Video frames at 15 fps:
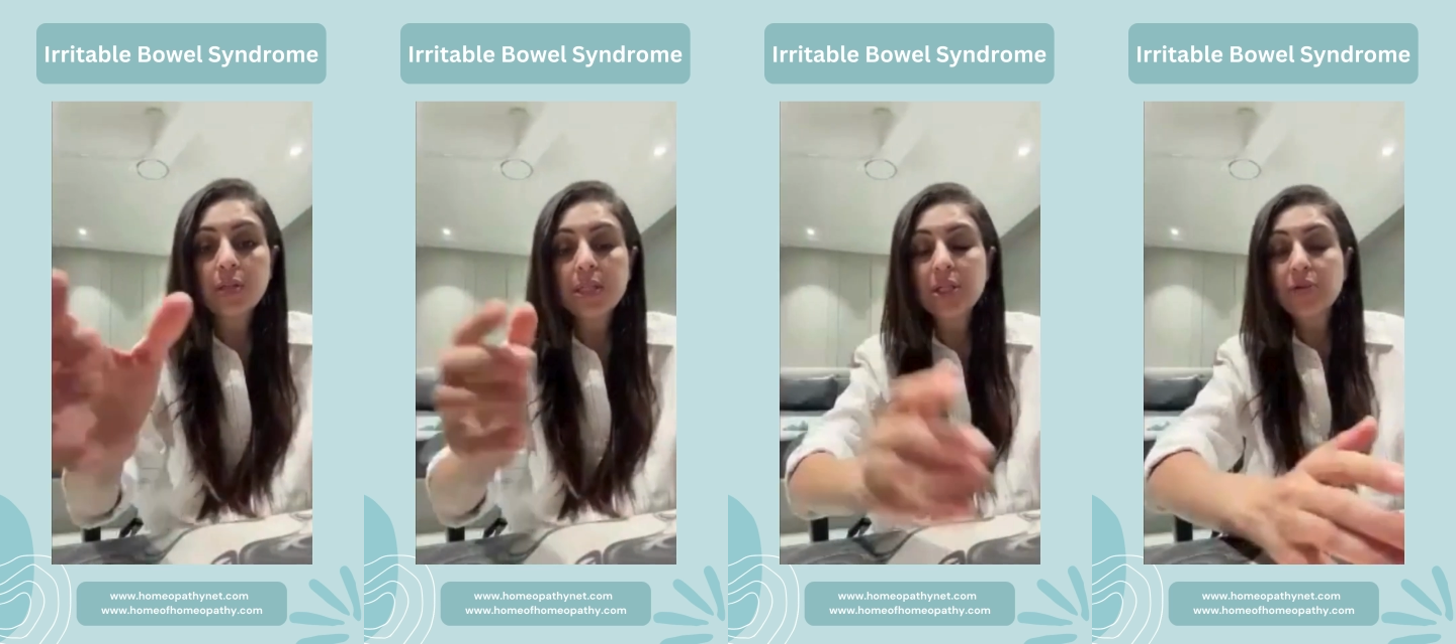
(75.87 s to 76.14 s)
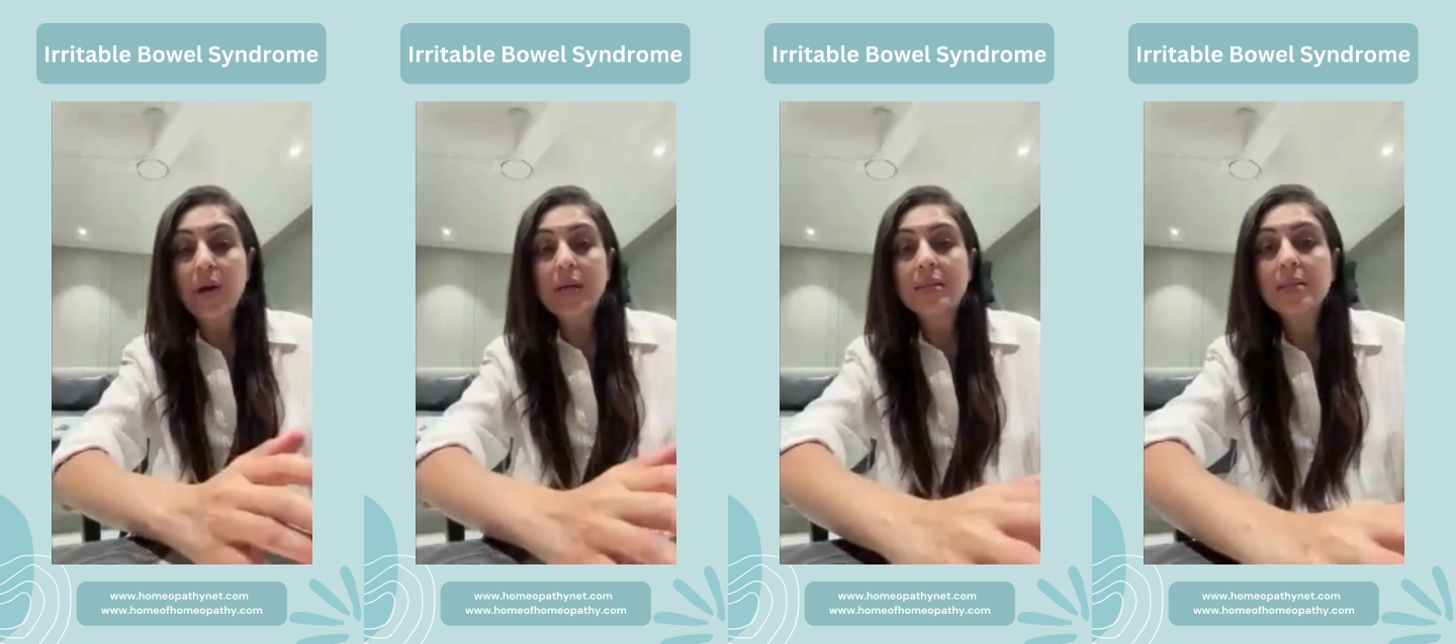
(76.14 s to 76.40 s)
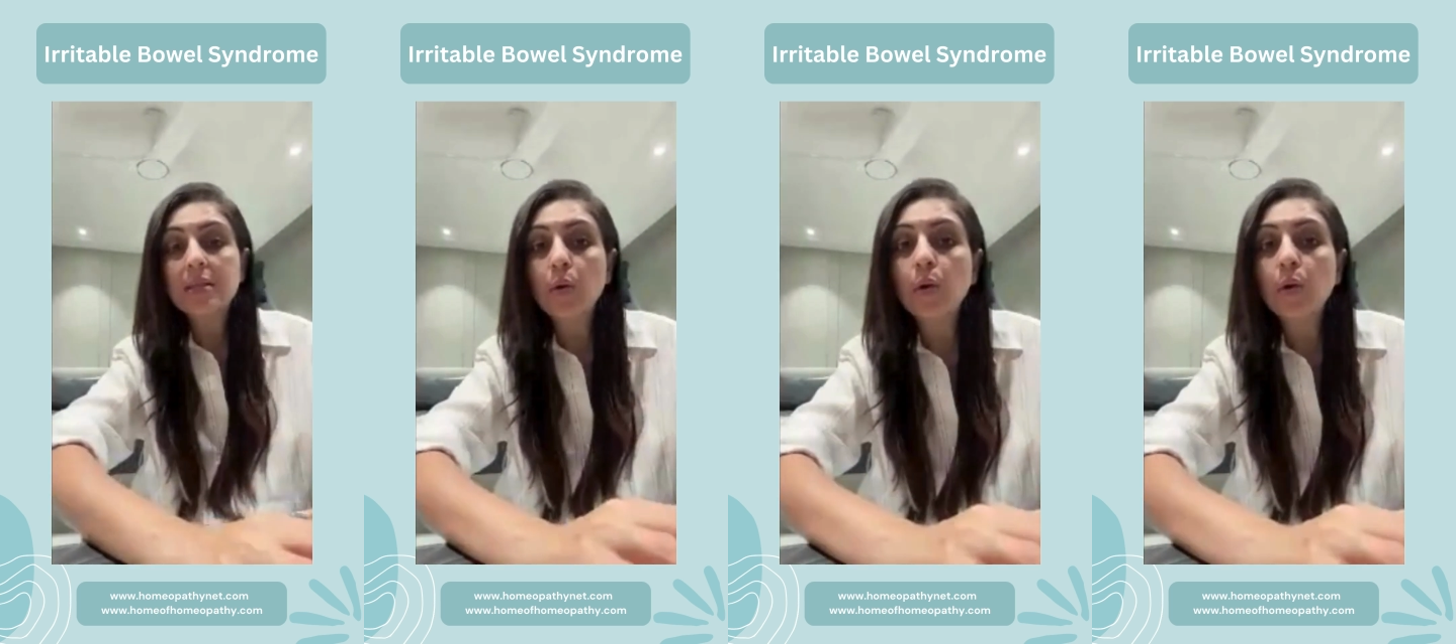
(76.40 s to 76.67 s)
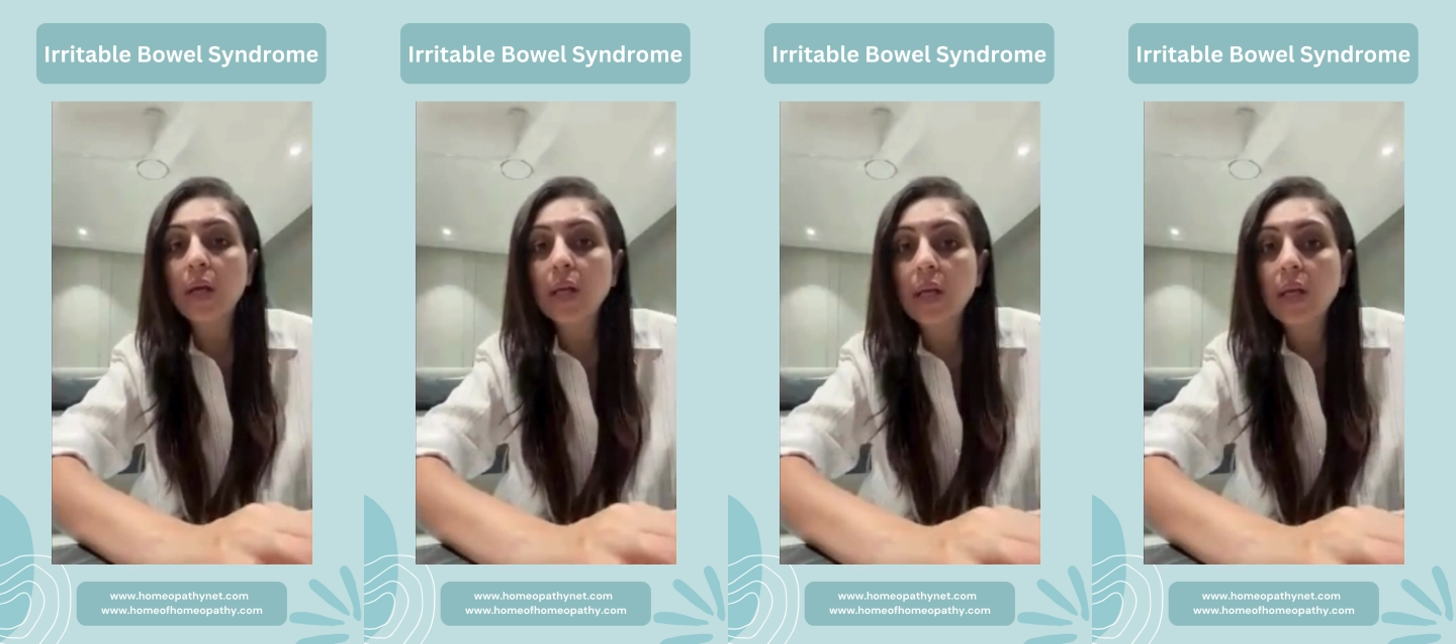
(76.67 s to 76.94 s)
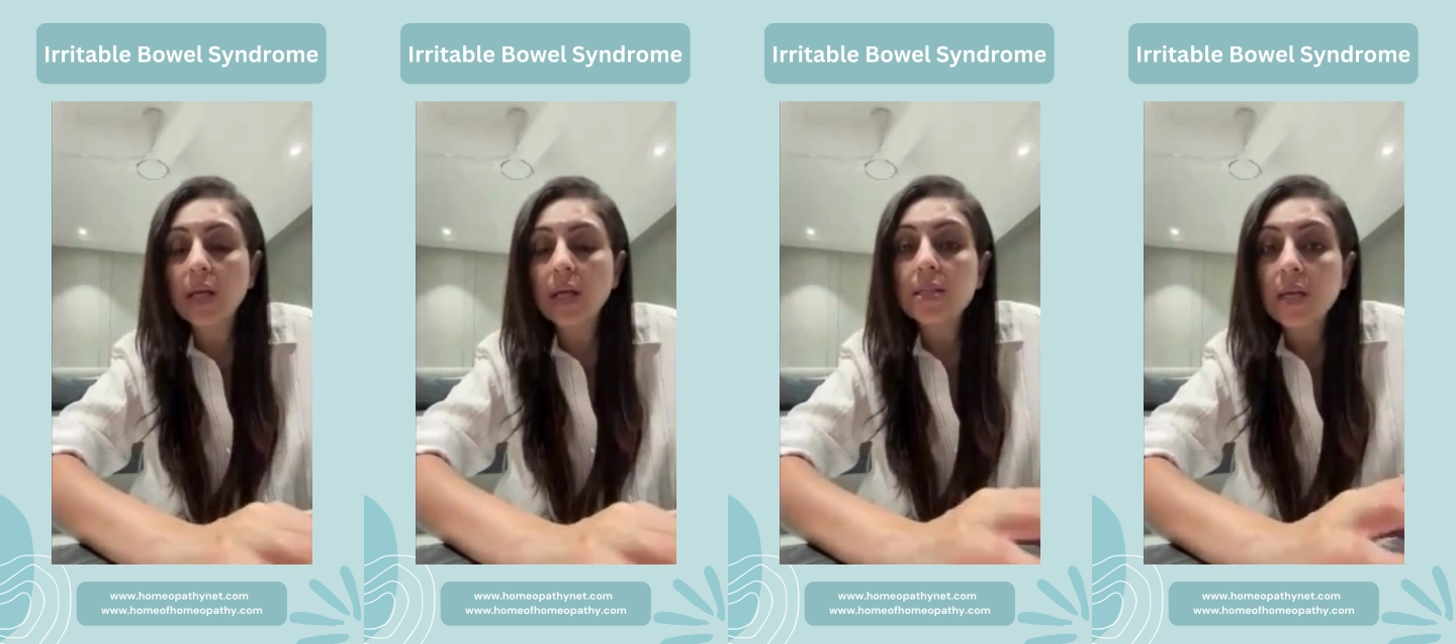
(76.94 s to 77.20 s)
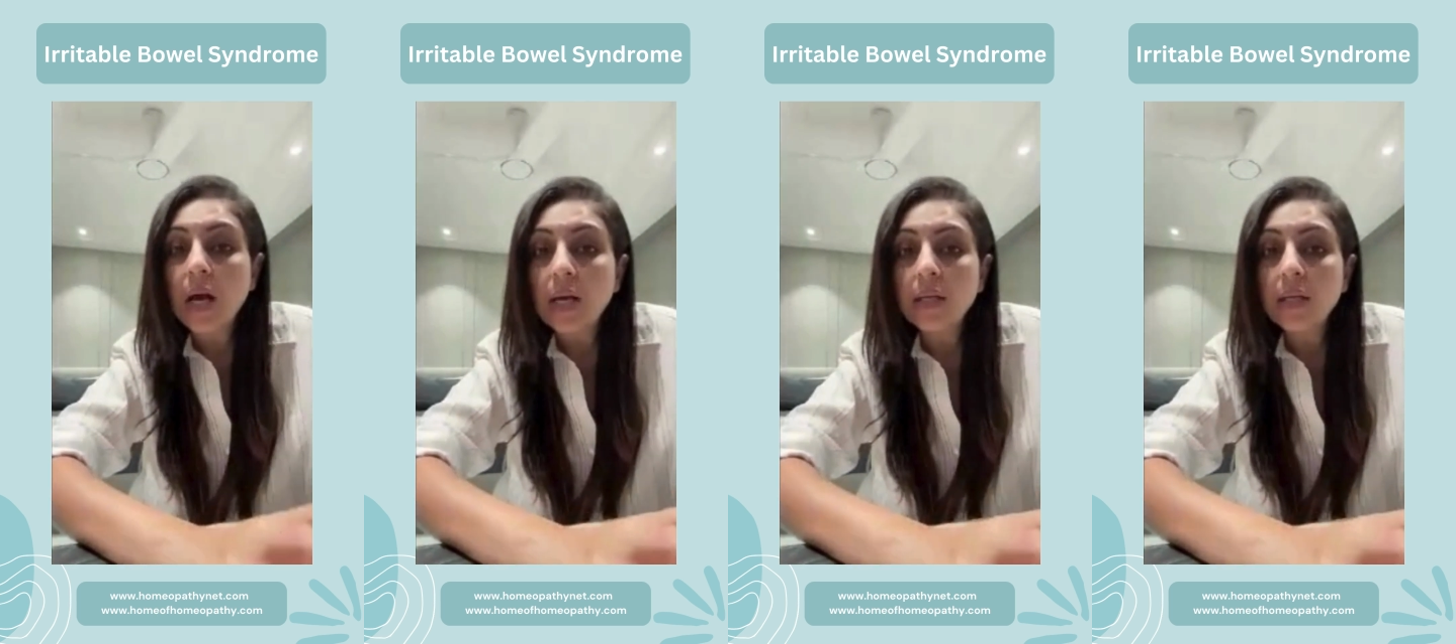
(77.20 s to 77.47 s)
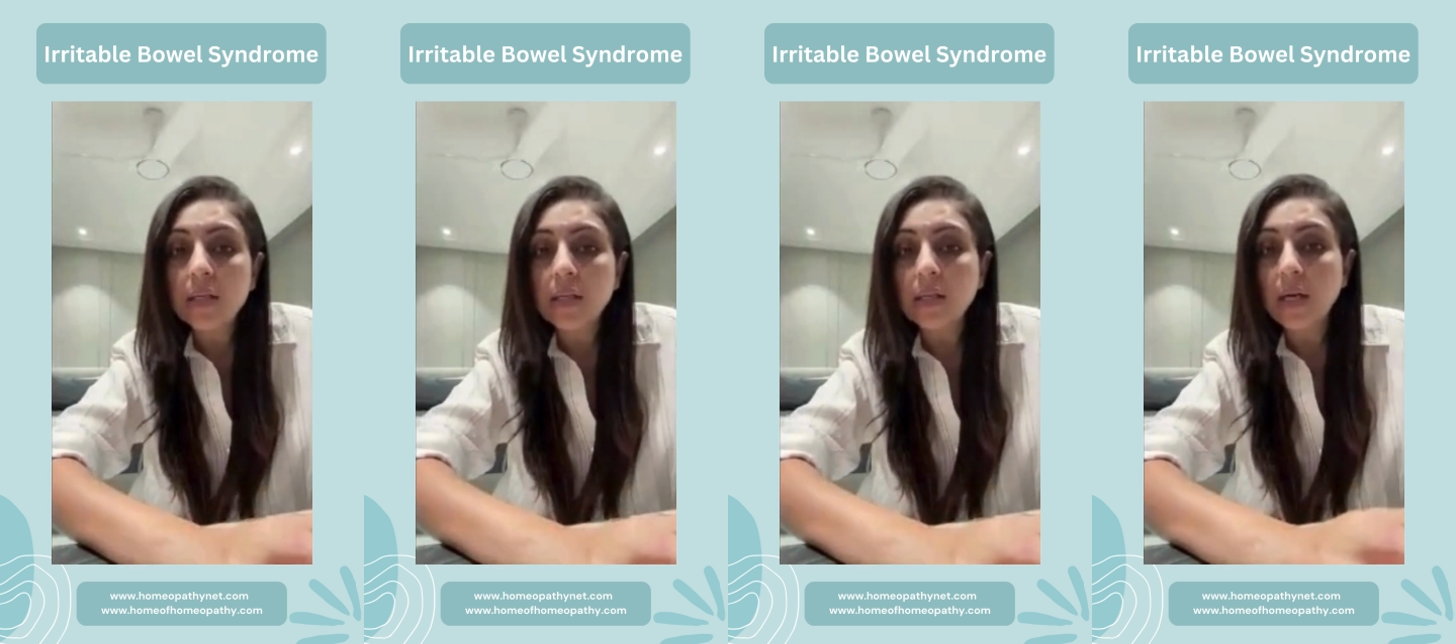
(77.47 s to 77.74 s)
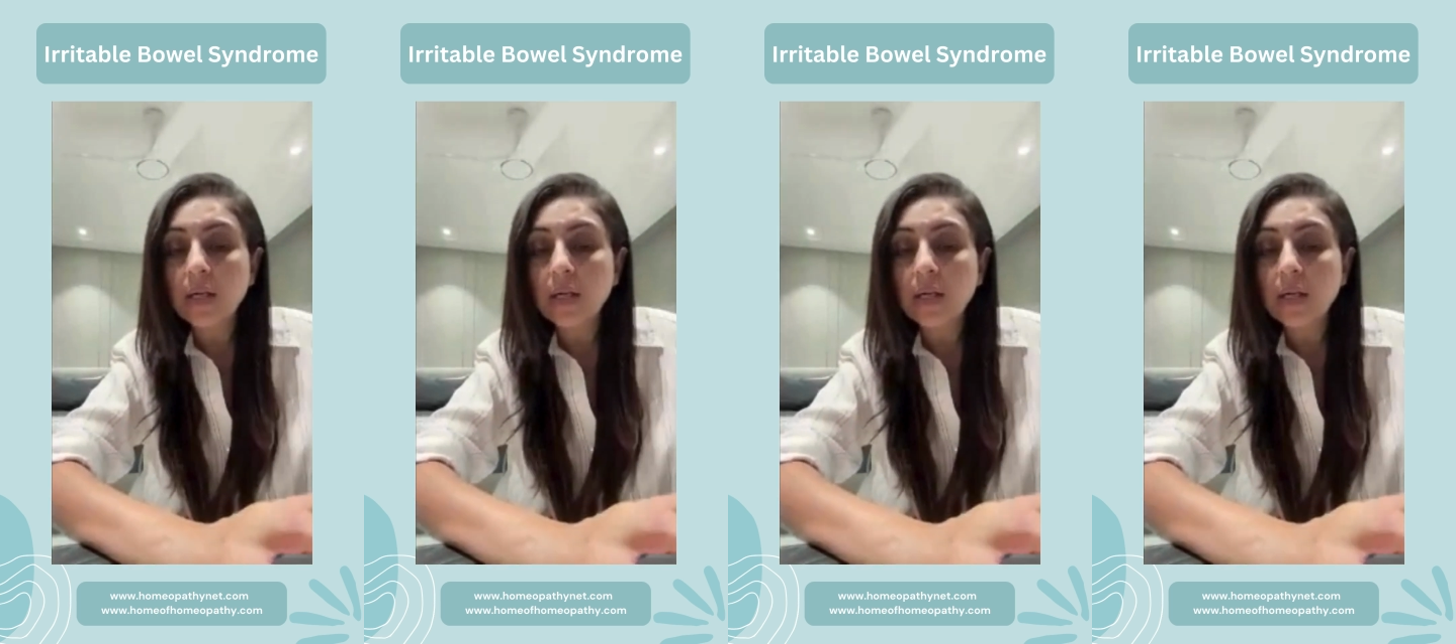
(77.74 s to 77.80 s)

stress or any anxiety